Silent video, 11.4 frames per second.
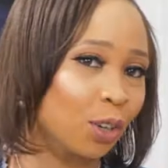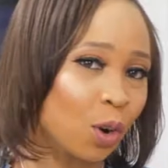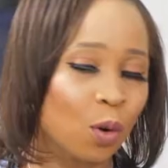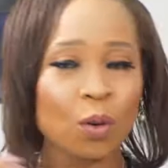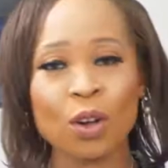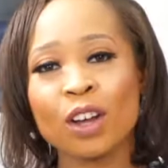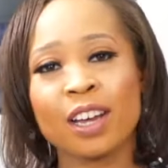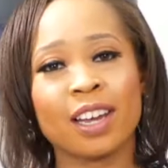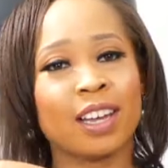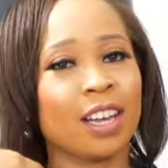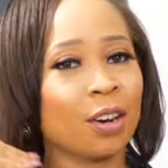know,
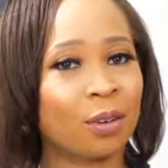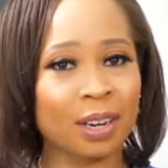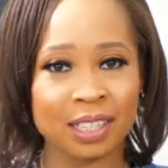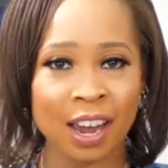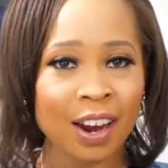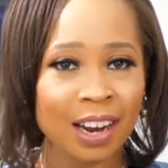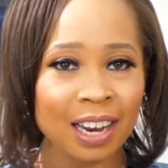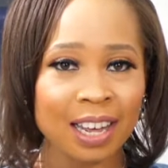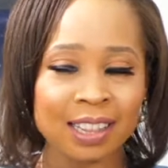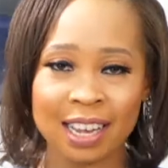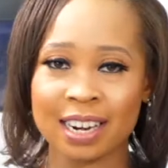increase hair
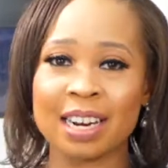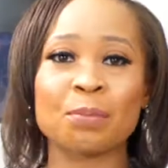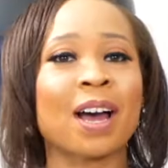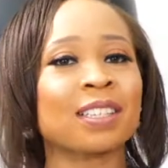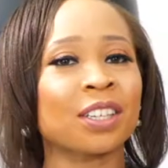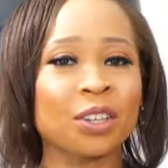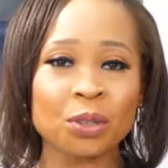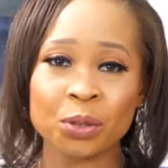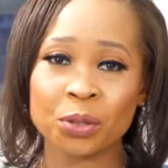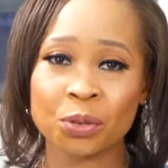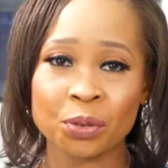length, and then I'm asking you
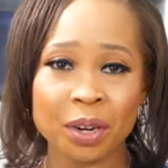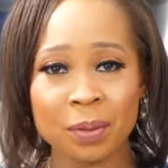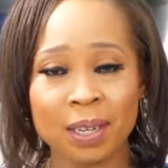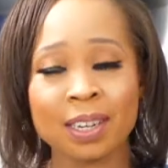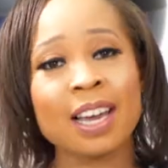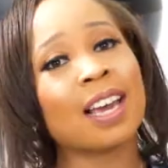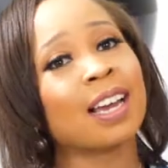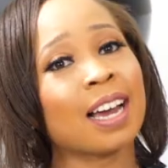to trim it.